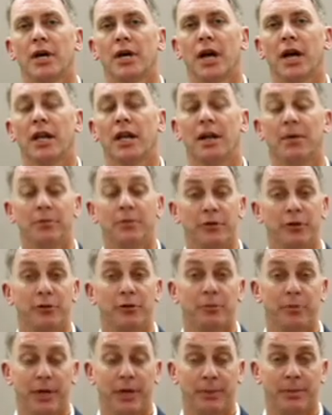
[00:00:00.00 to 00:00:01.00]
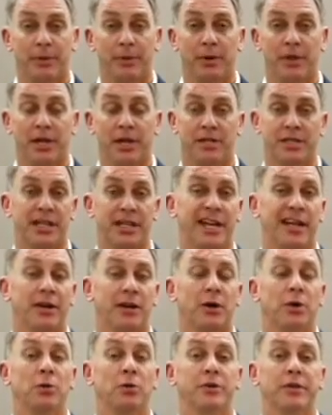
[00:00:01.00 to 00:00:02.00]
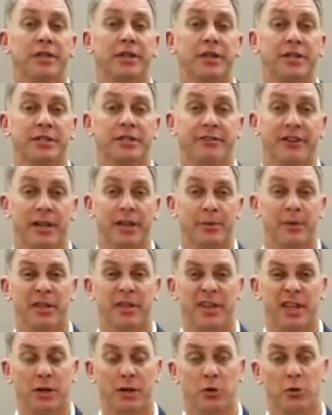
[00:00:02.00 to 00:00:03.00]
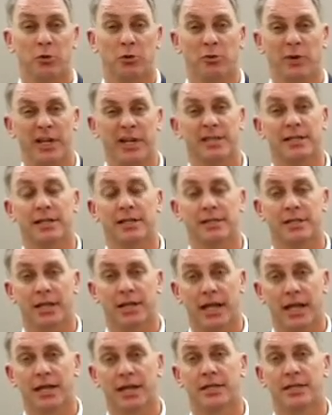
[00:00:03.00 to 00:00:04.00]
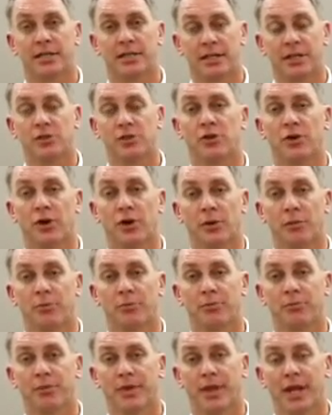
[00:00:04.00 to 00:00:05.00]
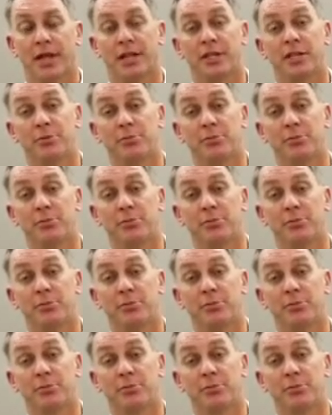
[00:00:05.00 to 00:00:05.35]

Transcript: A number of people, as they get older, develop a thing called restless leg syndrome, and it's